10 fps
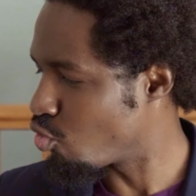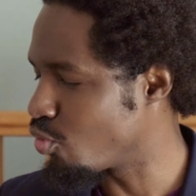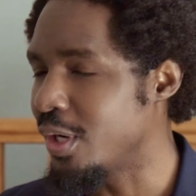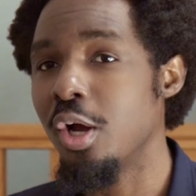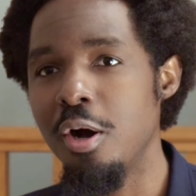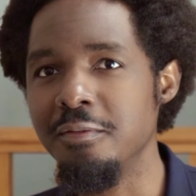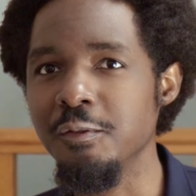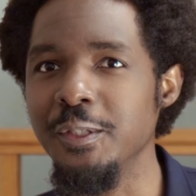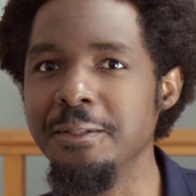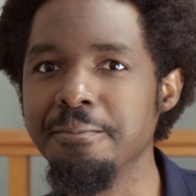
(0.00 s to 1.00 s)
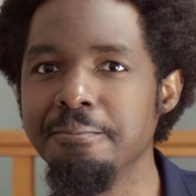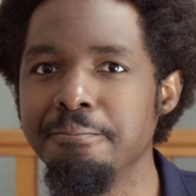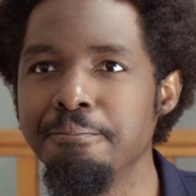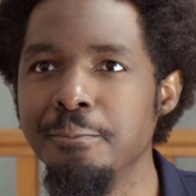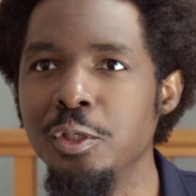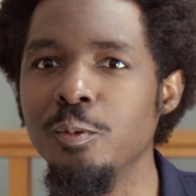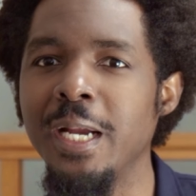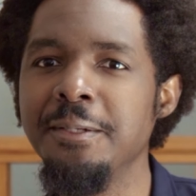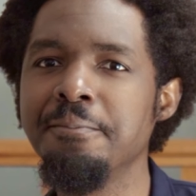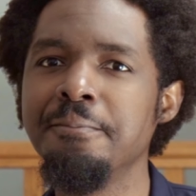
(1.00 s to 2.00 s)
recovery. All
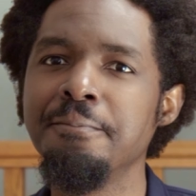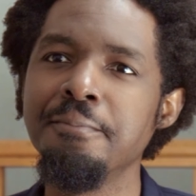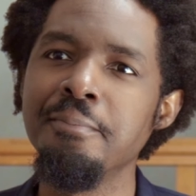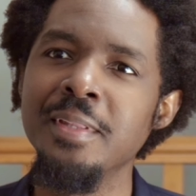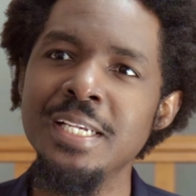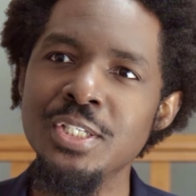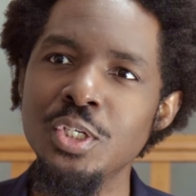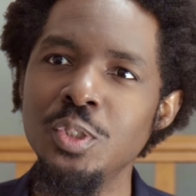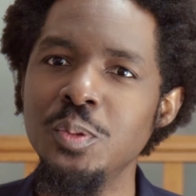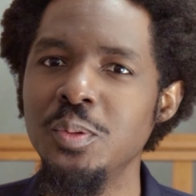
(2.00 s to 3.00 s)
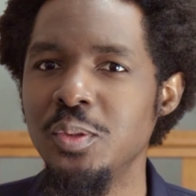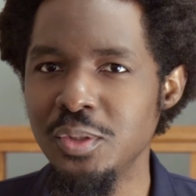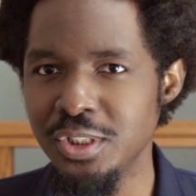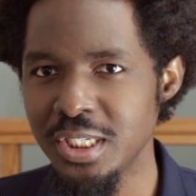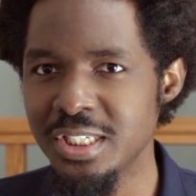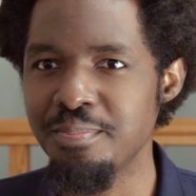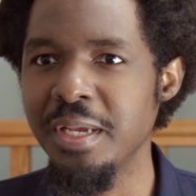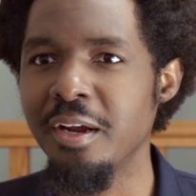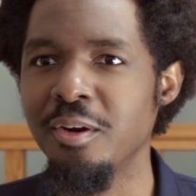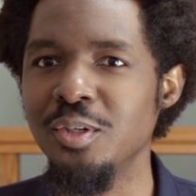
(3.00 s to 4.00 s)
right? So just
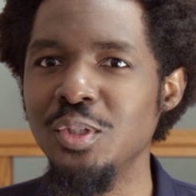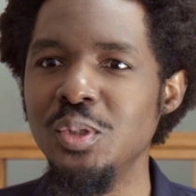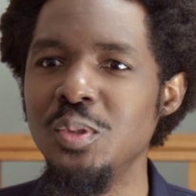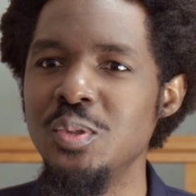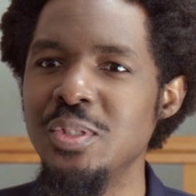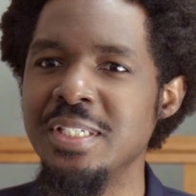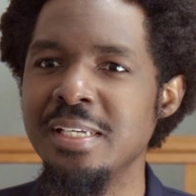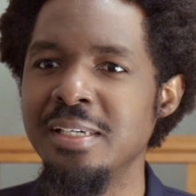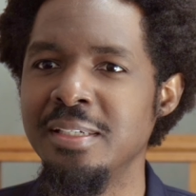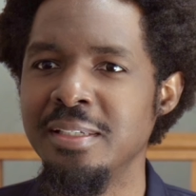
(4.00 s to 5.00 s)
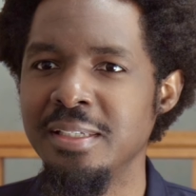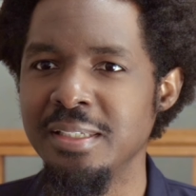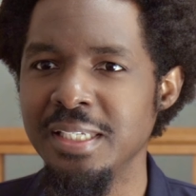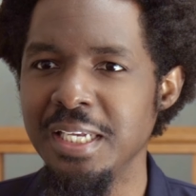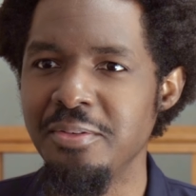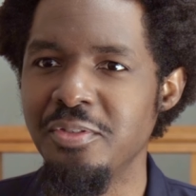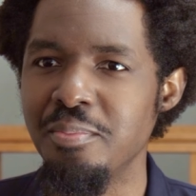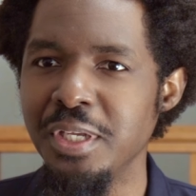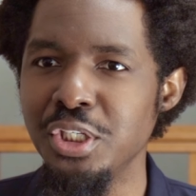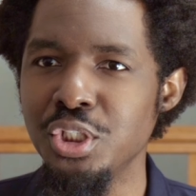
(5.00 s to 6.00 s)
bear those
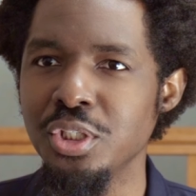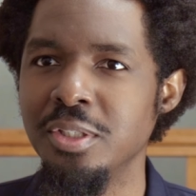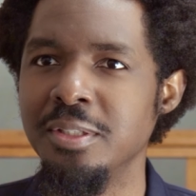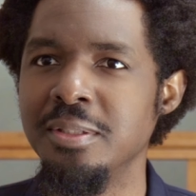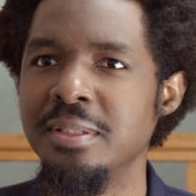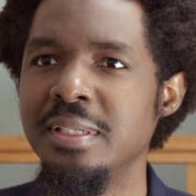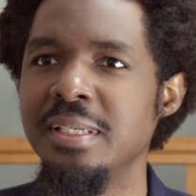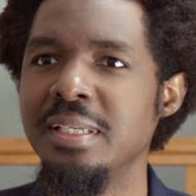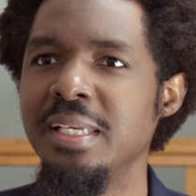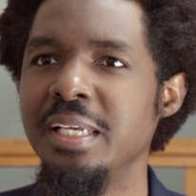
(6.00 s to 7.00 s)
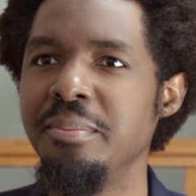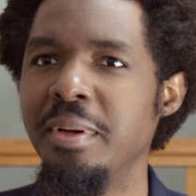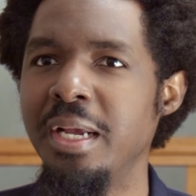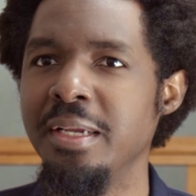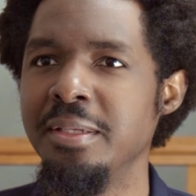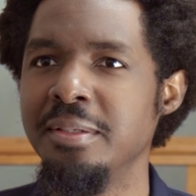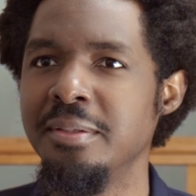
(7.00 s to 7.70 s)
information in mind.